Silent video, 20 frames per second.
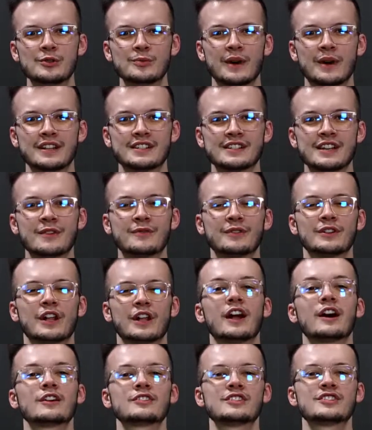Myself and
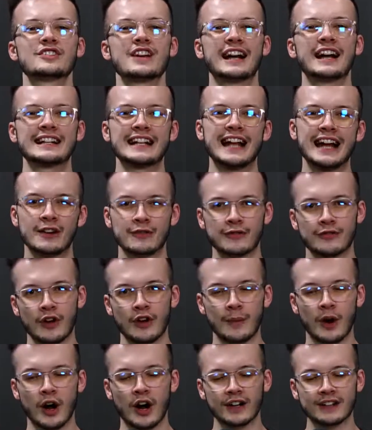Lerato Jaxa
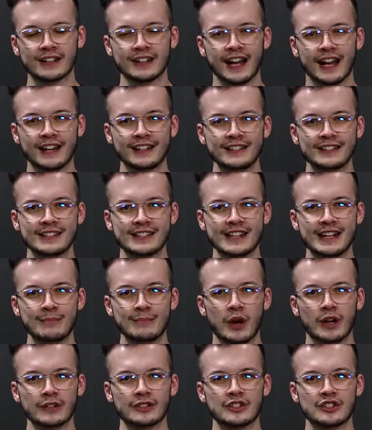from Heartlines, in
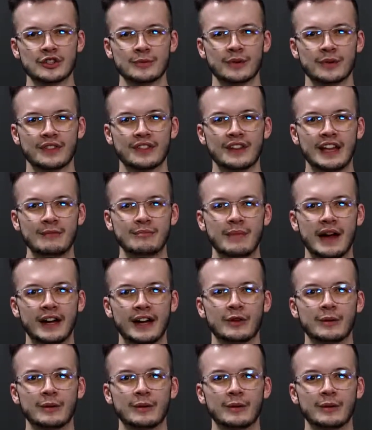partnership with Nedbank,